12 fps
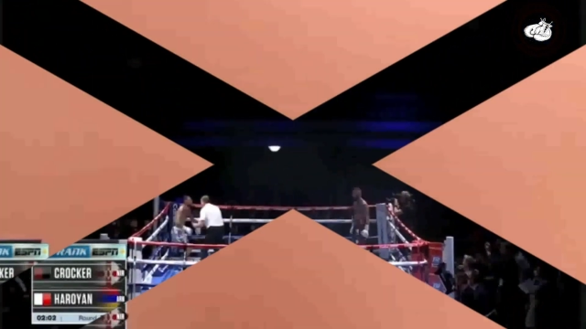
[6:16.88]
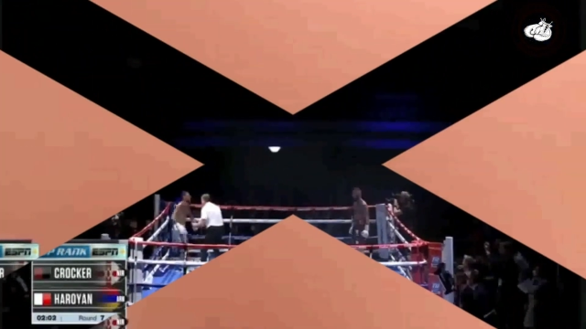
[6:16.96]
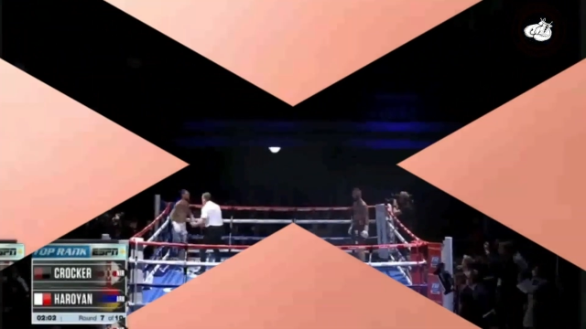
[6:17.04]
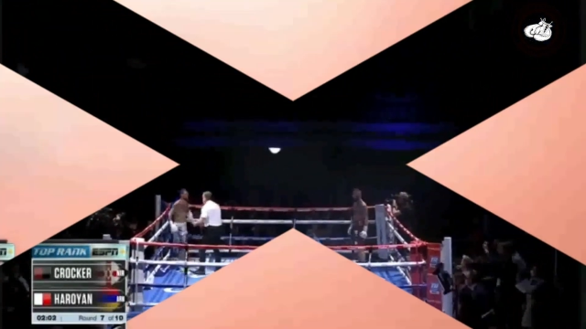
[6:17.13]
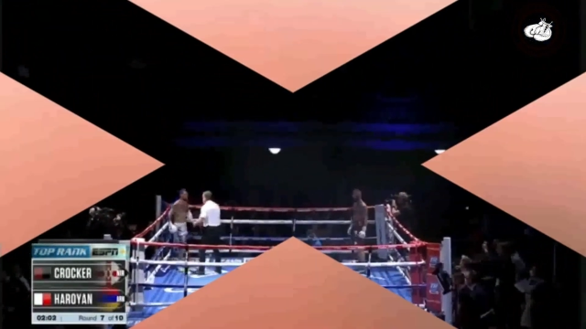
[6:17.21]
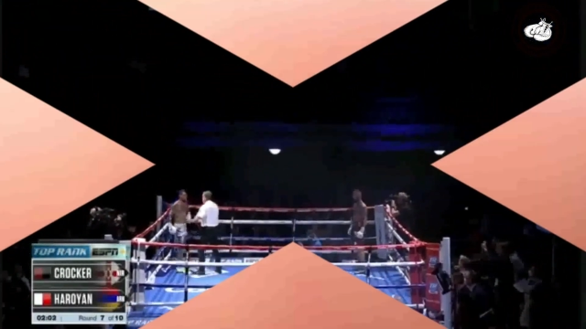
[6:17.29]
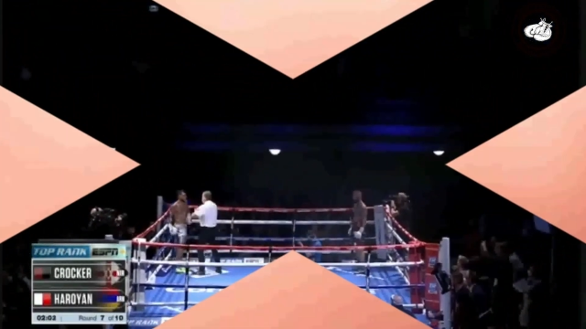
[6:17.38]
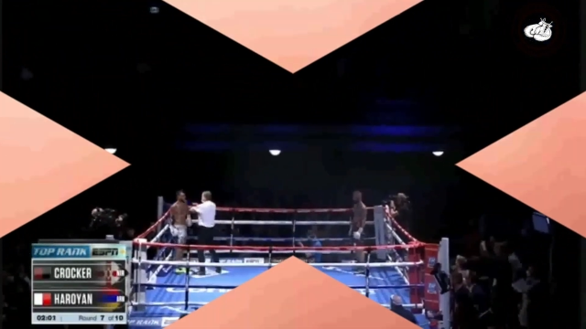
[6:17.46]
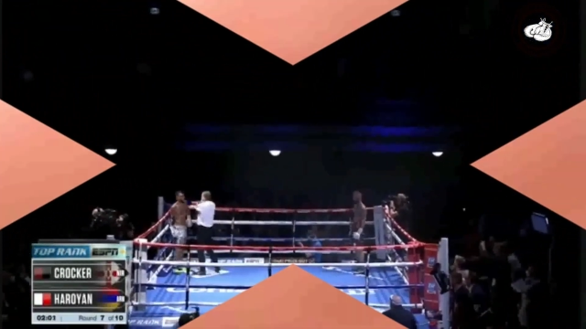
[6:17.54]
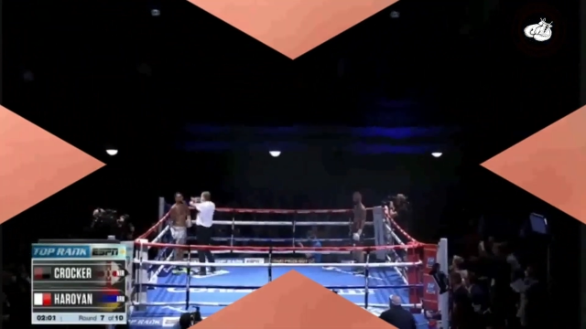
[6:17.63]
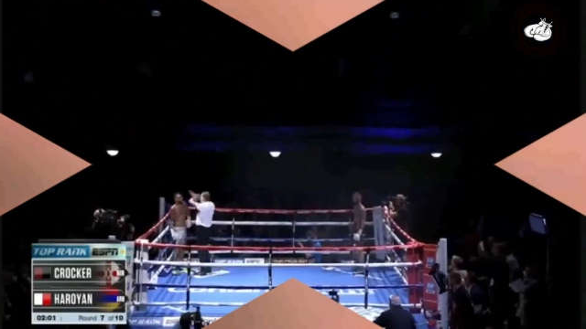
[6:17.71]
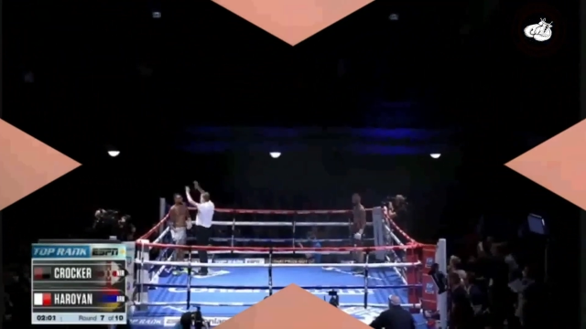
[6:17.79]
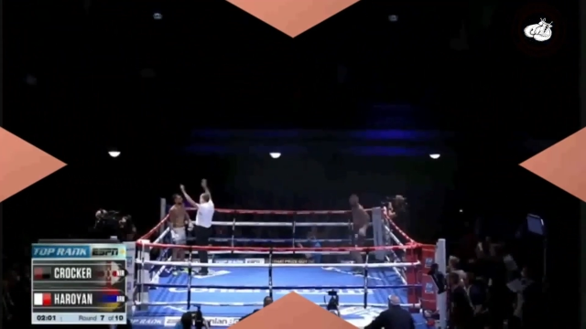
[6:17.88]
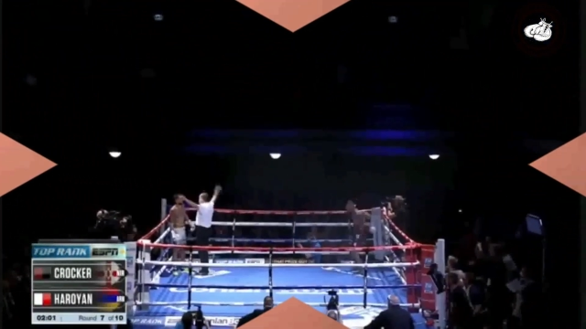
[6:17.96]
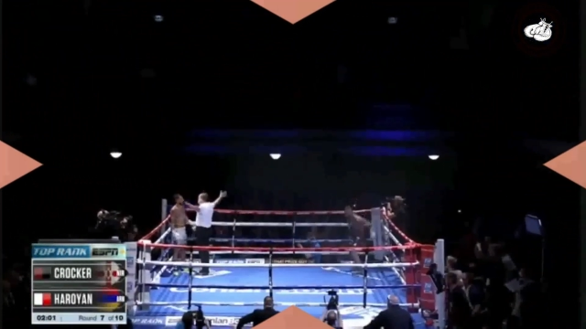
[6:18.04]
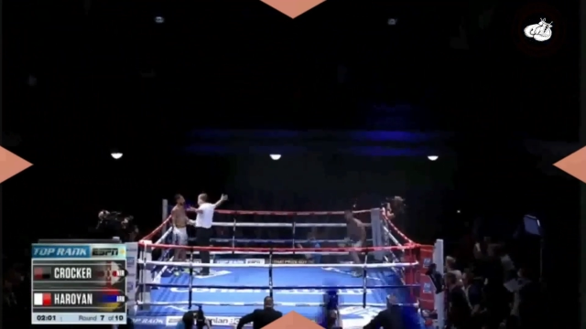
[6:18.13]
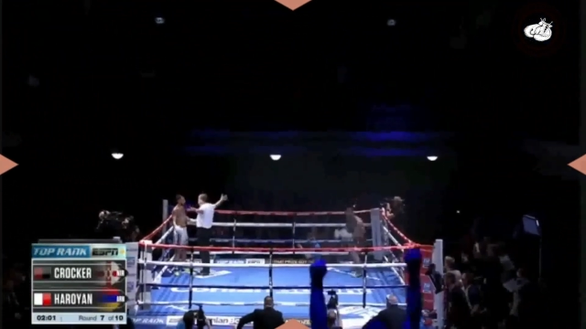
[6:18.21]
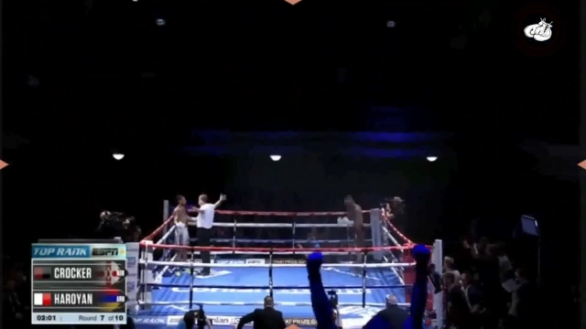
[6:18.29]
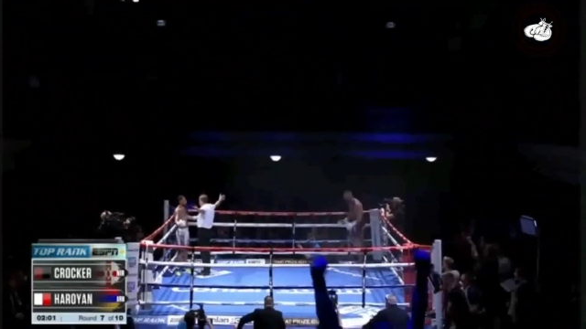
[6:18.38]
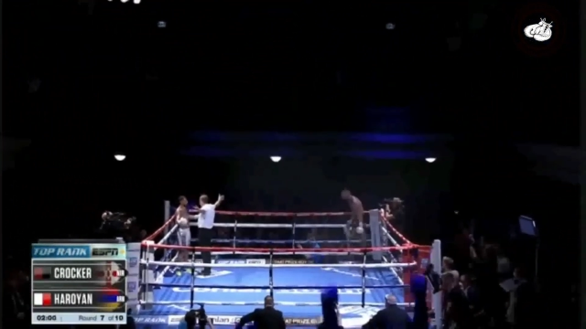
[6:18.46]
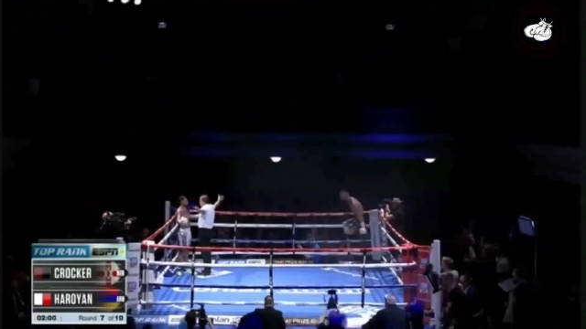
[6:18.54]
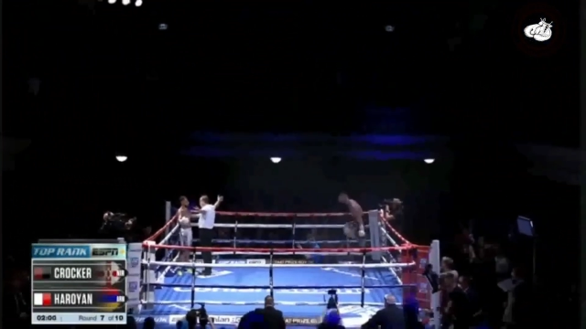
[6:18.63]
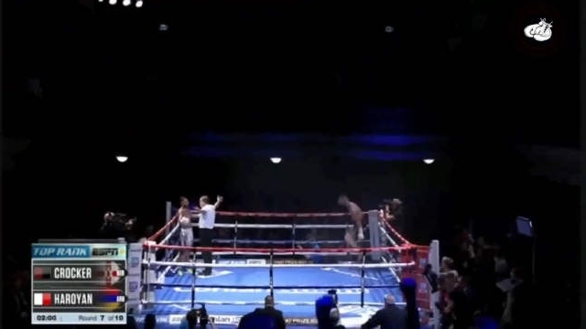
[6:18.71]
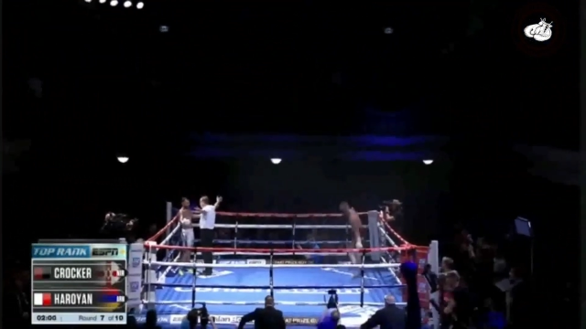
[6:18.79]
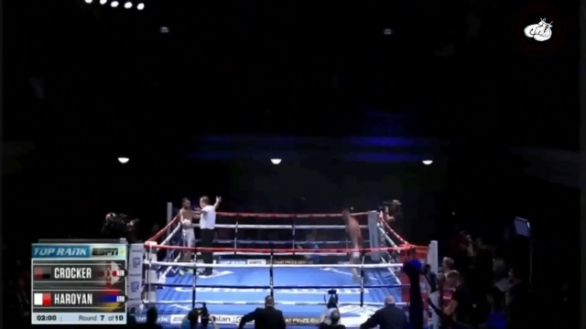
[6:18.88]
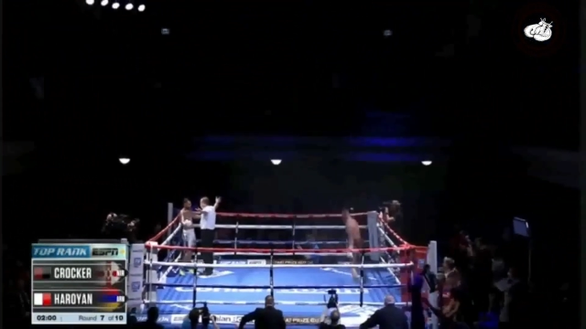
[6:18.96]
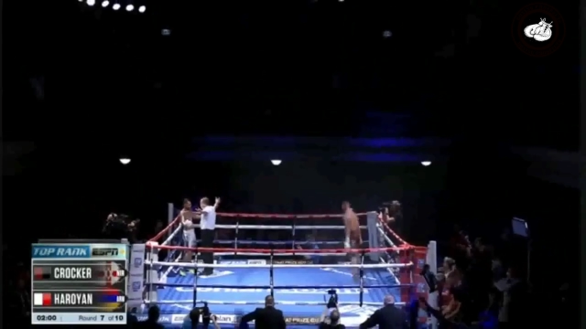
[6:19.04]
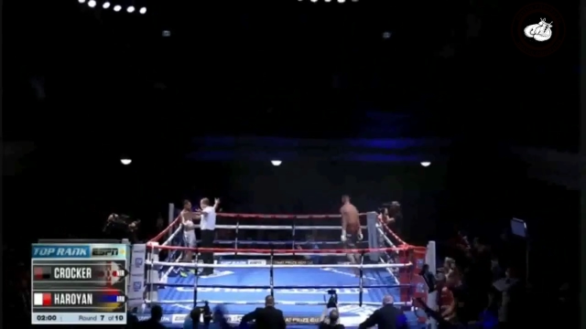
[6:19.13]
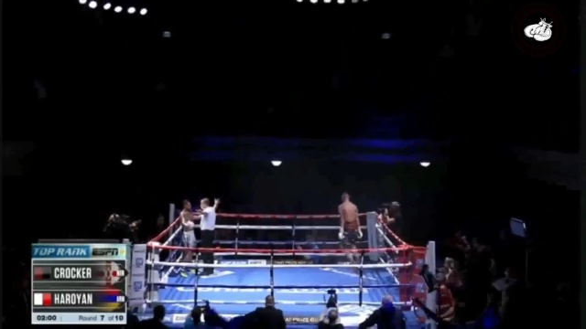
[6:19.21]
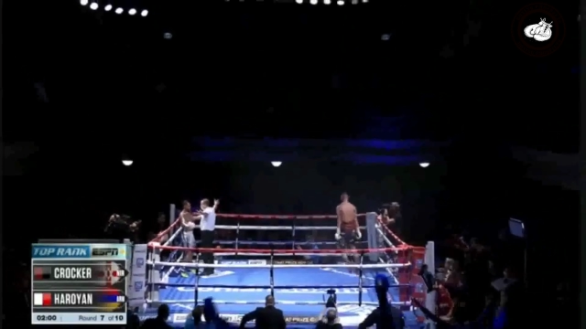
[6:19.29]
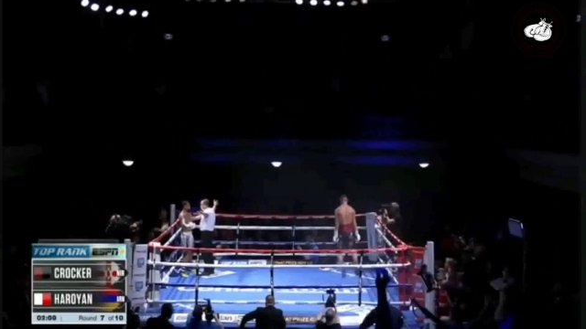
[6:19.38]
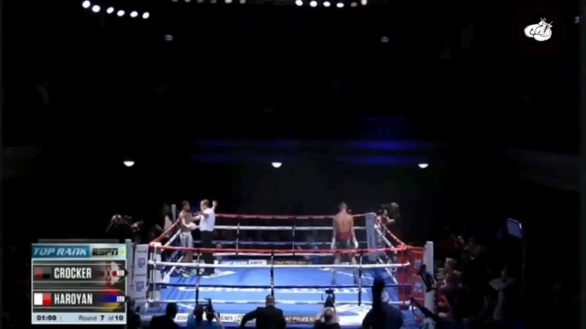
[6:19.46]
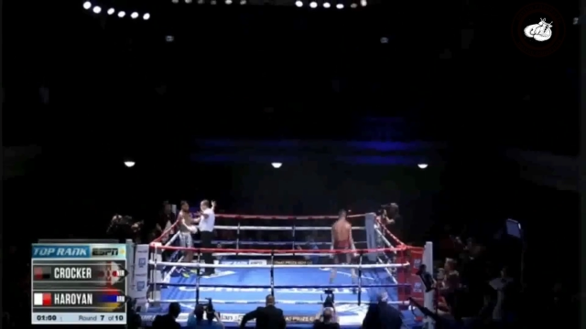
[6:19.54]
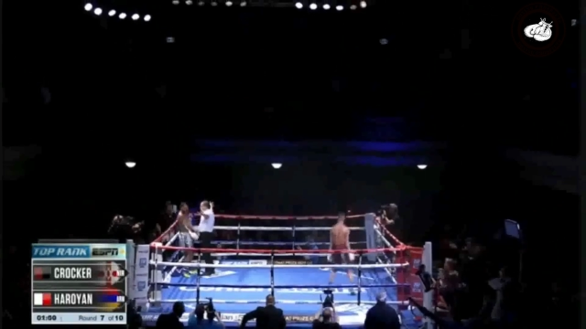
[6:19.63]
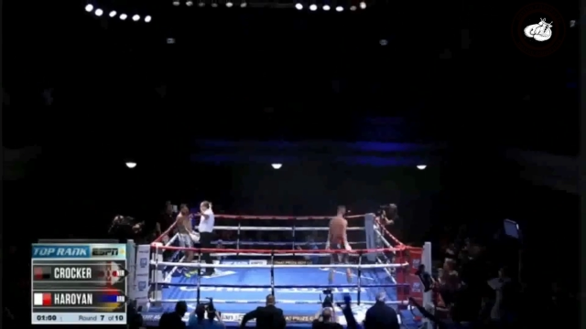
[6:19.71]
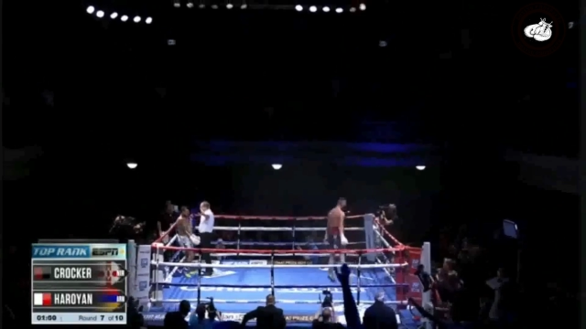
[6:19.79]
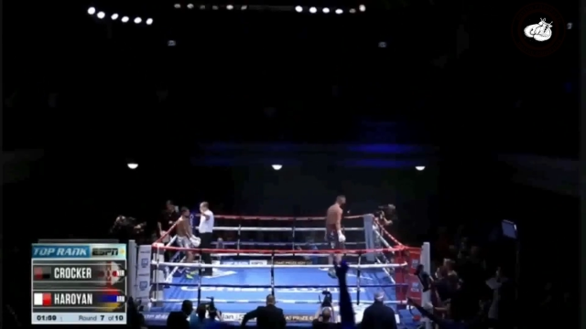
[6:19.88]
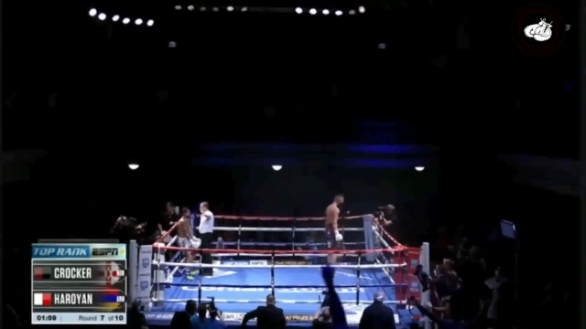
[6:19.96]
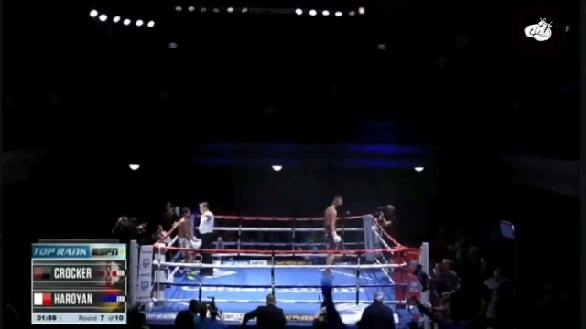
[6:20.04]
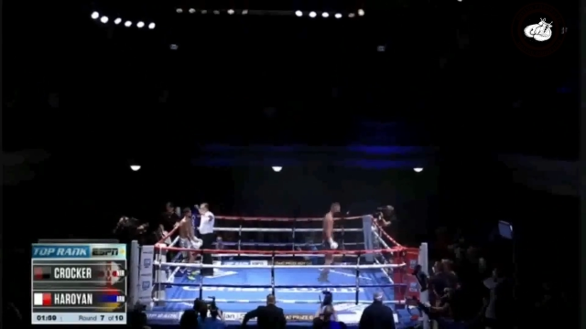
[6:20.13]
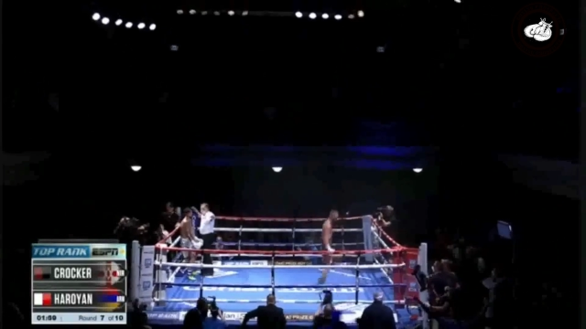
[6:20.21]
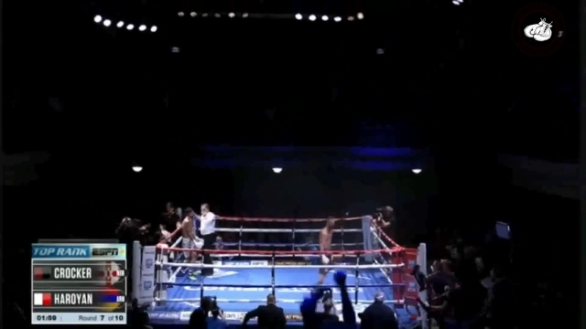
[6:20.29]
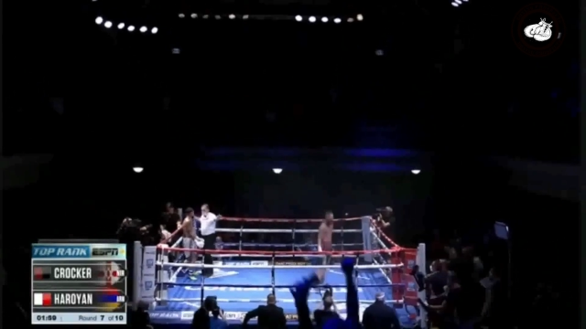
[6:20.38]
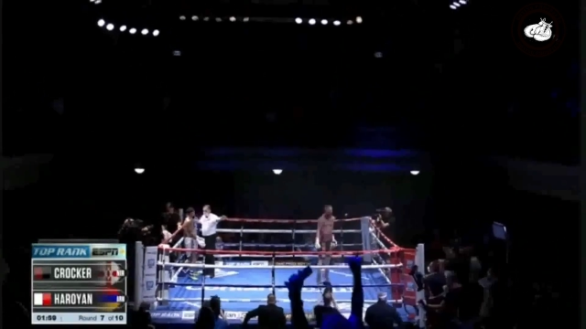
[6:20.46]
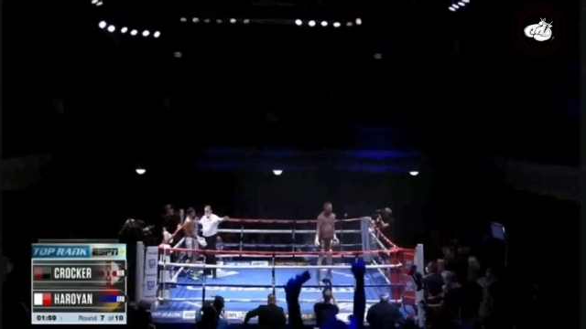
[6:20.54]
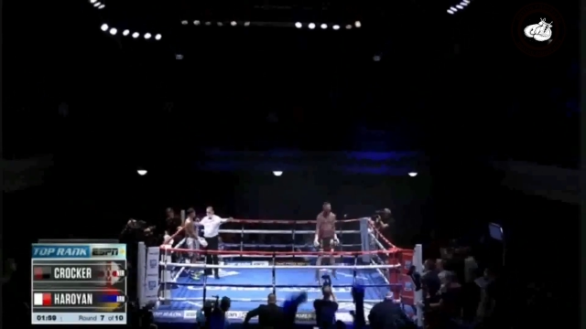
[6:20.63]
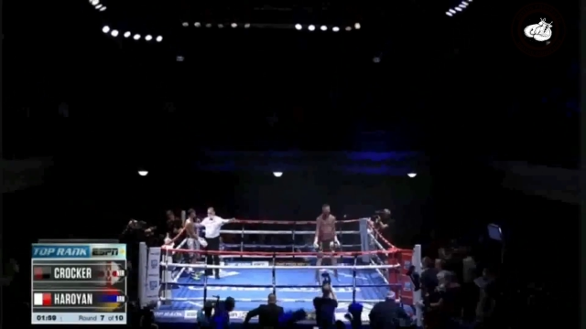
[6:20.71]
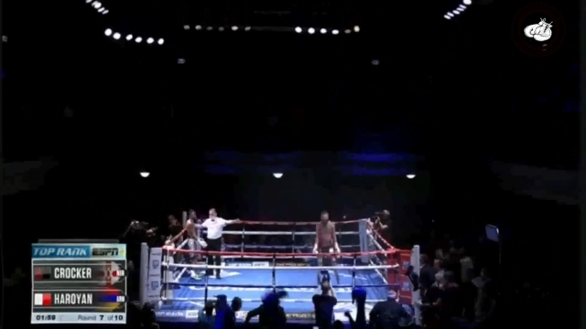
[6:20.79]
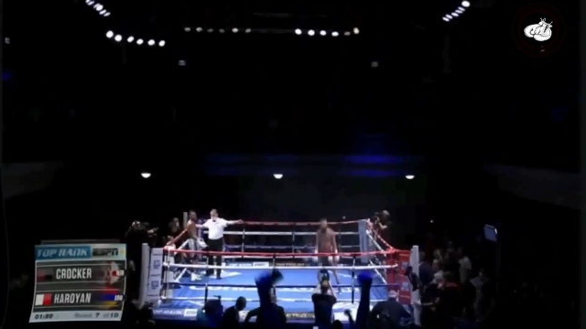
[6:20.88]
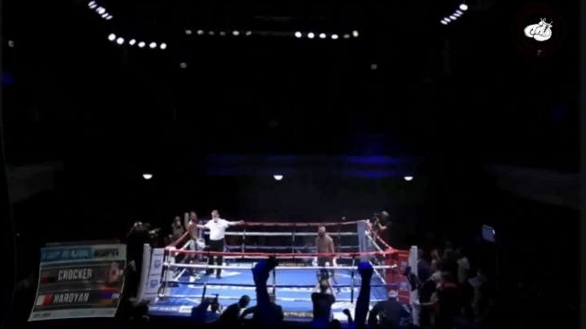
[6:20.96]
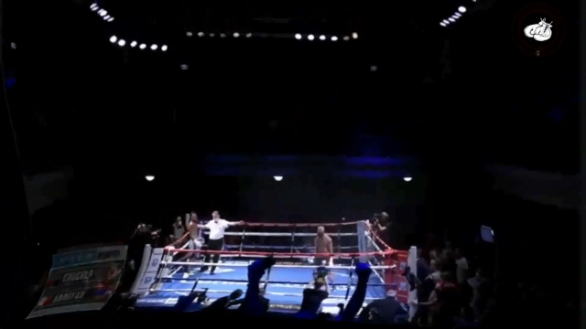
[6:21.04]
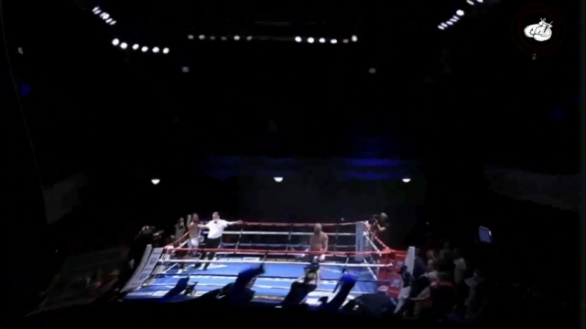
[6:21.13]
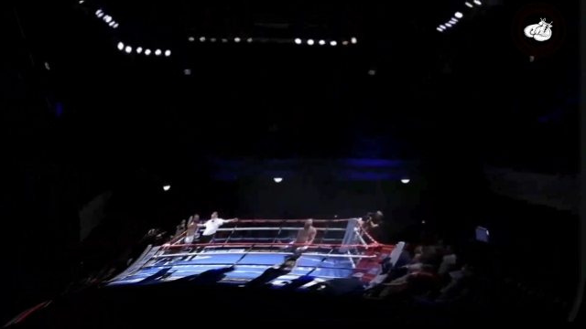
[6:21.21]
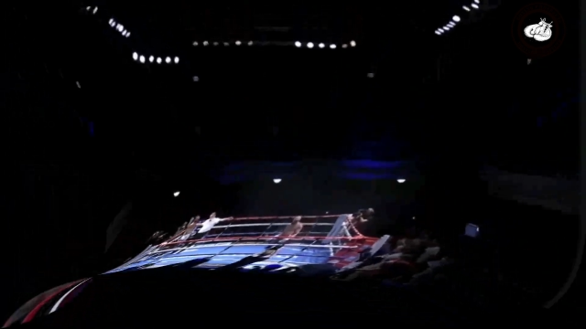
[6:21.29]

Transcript: [unreadable: no face in view]